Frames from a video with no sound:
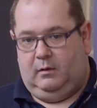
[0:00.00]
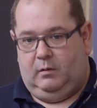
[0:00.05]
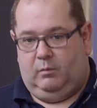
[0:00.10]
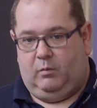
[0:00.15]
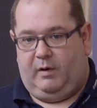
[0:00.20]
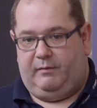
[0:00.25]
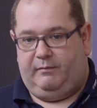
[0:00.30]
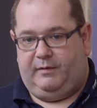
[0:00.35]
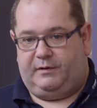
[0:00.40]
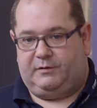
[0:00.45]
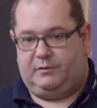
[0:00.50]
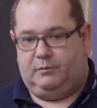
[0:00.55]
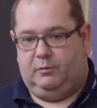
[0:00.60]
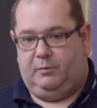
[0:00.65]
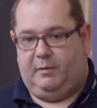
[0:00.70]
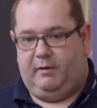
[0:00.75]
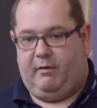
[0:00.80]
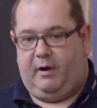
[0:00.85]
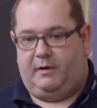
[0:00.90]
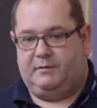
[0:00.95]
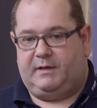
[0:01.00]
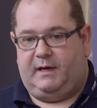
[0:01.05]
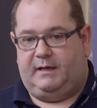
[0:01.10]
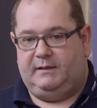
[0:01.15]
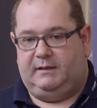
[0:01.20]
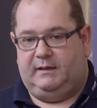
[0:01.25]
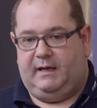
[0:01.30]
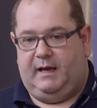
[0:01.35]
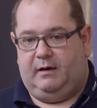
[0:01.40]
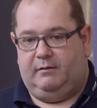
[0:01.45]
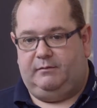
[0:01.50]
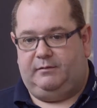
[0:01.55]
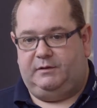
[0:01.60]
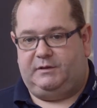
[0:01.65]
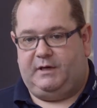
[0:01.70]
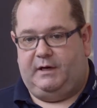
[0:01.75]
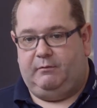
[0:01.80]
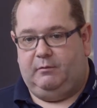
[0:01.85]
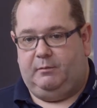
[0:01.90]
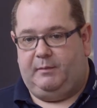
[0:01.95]
1 vessel will be rotated out for
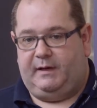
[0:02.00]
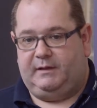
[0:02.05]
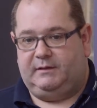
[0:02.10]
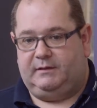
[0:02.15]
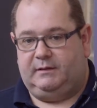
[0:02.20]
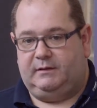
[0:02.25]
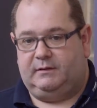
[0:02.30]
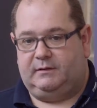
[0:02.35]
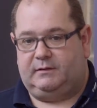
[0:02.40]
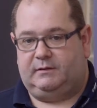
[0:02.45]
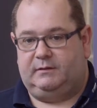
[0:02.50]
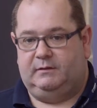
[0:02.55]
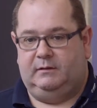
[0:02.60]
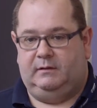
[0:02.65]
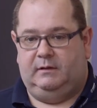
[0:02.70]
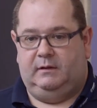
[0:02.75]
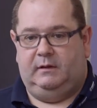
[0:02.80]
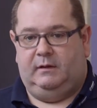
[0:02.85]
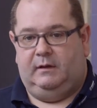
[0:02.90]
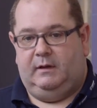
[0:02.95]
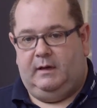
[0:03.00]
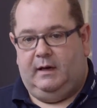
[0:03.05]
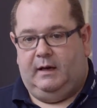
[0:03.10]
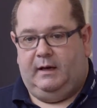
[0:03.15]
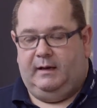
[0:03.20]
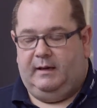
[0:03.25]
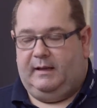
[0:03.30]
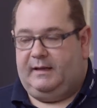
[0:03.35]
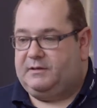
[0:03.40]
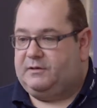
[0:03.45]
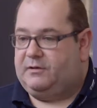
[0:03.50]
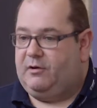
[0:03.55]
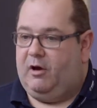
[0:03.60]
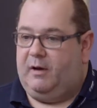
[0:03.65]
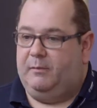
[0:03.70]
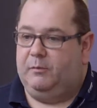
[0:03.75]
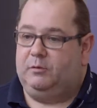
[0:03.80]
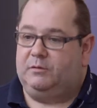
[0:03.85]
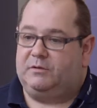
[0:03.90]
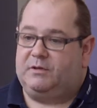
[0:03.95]
general maintenance, and at this
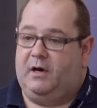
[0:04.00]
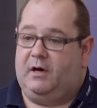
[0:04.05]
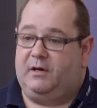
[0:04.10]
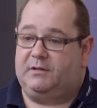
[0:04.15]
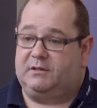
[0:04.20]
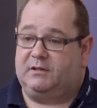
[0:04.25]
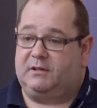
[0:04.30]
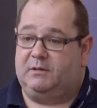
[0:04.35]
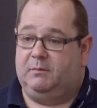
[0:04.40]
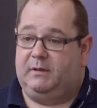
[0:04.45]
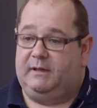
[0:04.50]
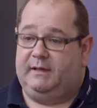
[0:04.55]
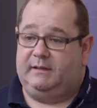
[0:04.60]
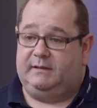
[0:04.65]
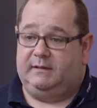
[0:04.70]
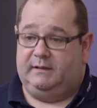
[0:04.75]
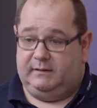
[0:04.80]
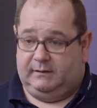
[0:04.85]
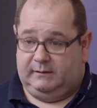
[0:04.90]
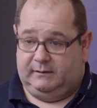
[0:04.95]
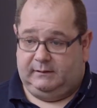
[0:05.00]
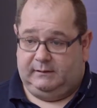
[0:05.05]
time all tasks are completed.